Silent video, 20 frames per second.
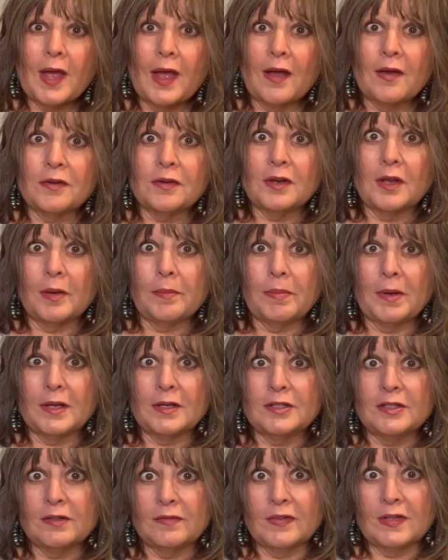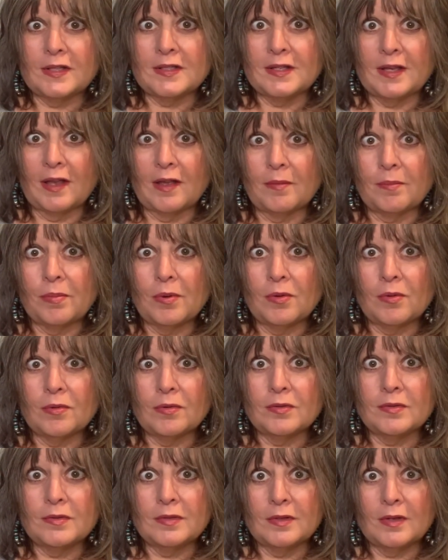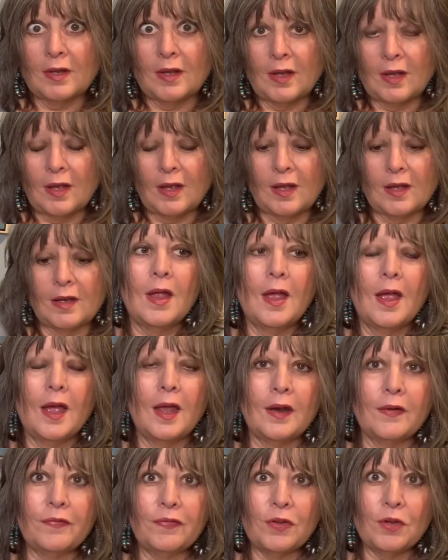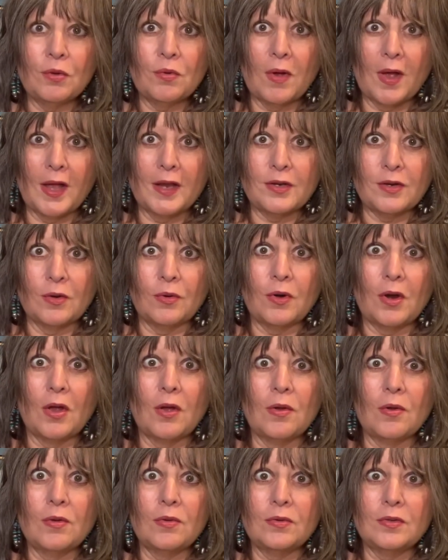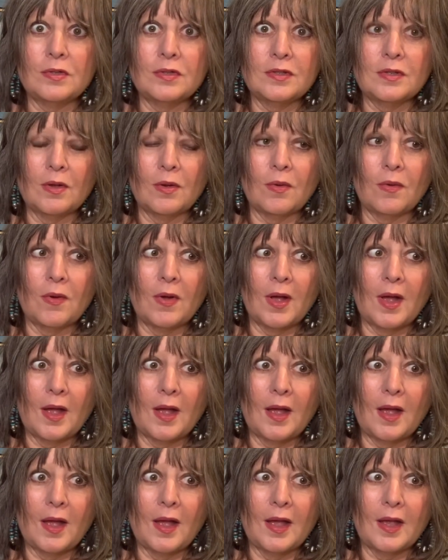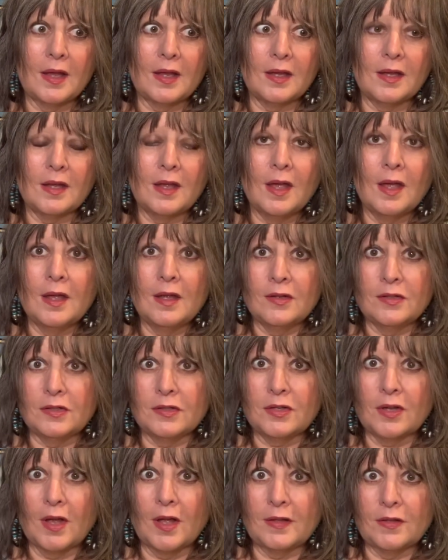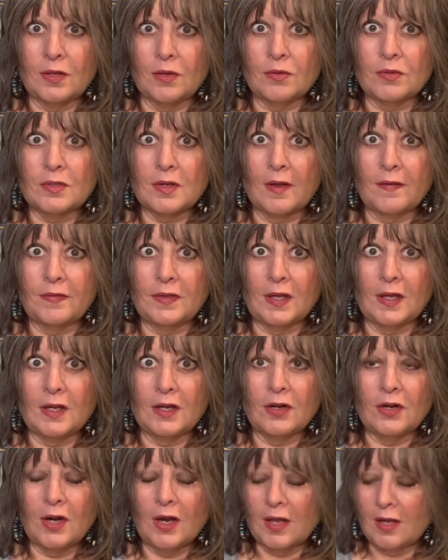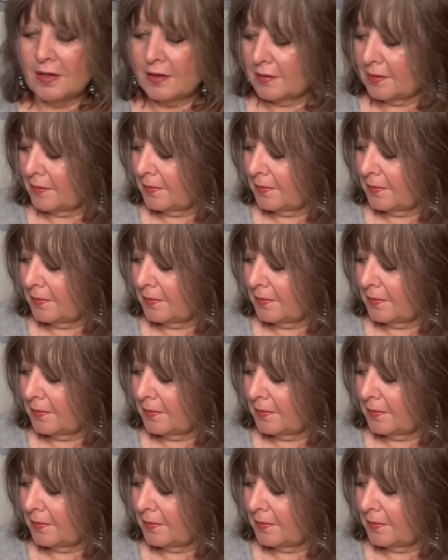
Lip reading: out a bunch of examples, and a few I don't own, so I just got those off the internet.